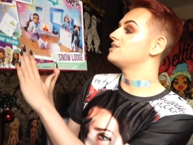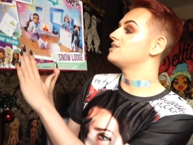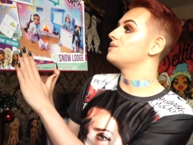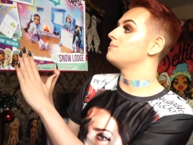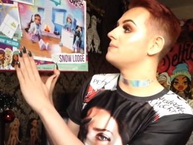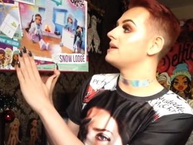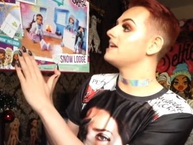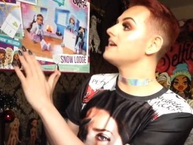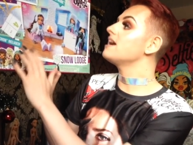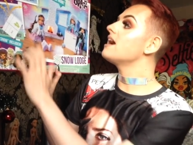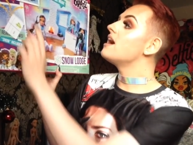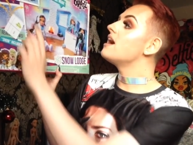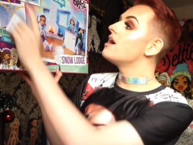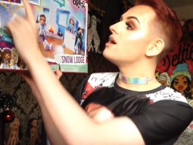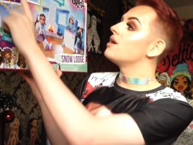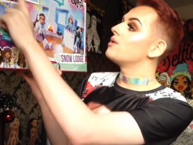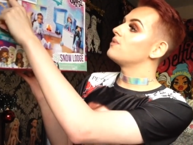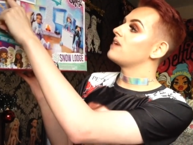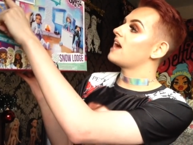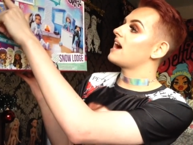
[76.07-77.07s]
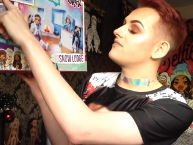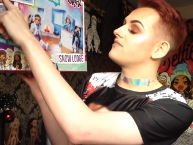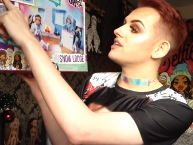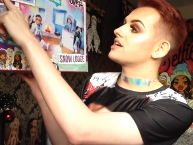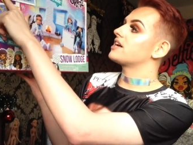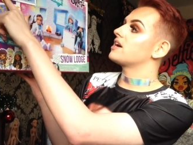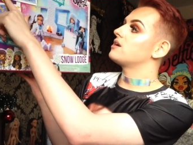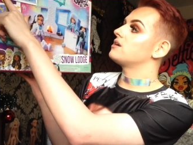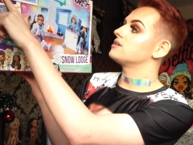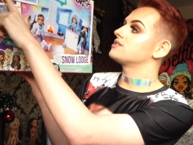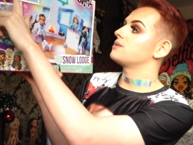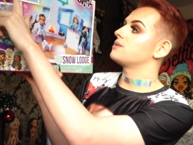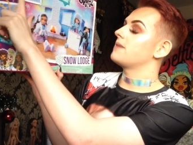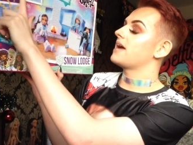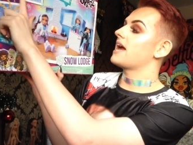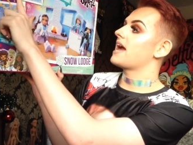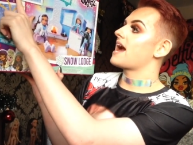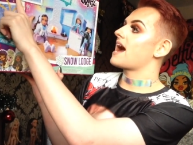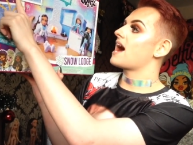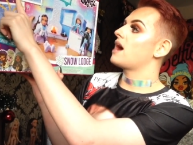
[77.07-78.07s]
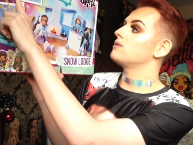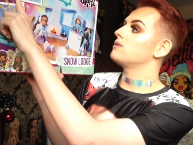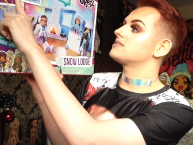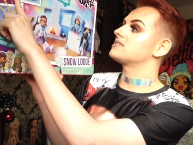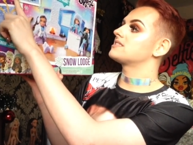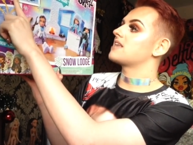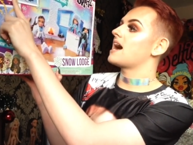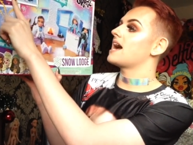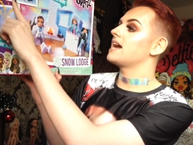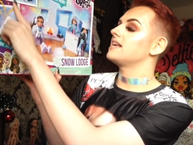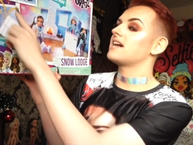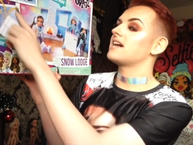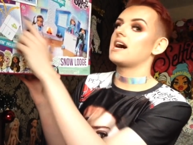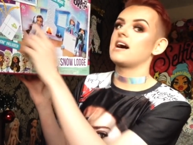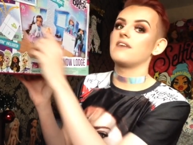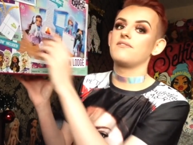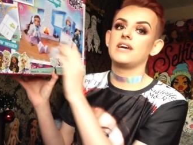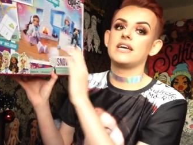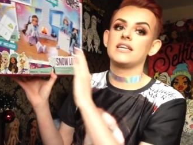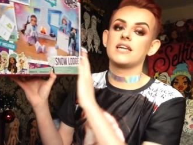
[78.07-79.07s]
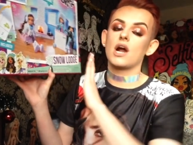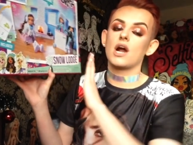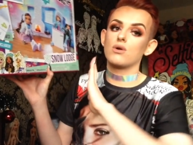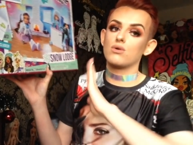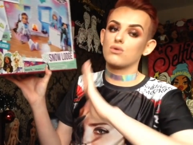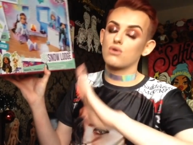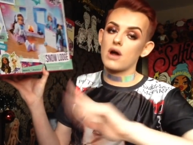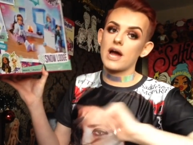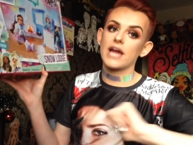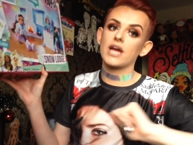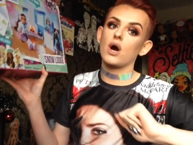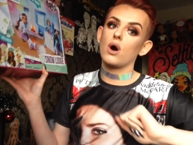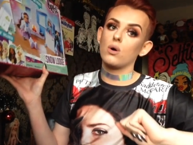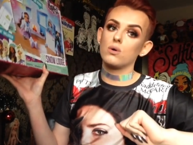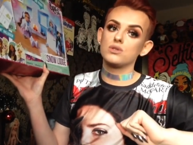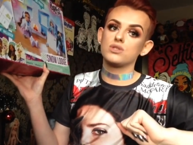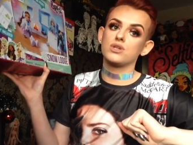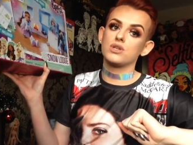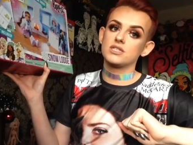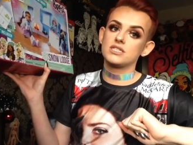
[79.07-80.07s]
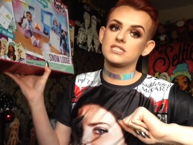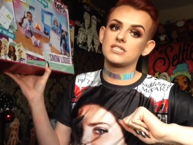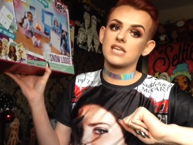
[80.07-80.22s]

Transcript: to me. We have the girls up here outside having a right old good